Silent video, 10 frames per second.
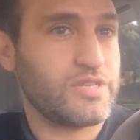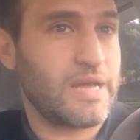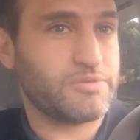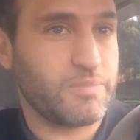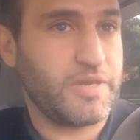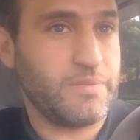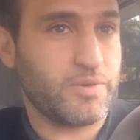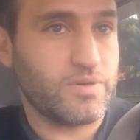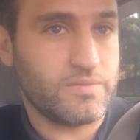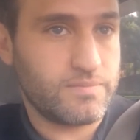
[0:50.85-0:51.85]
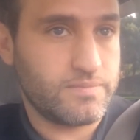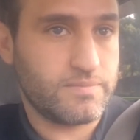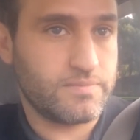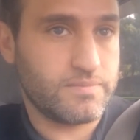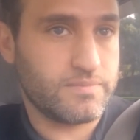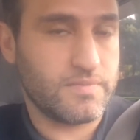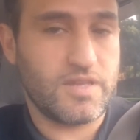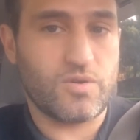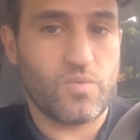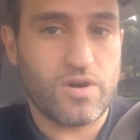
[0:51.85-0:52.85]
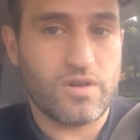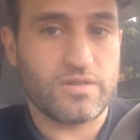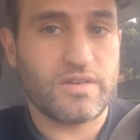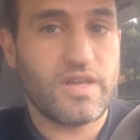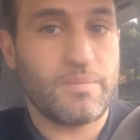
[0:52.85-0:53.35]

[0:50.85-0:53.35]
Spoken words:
types of people in the world.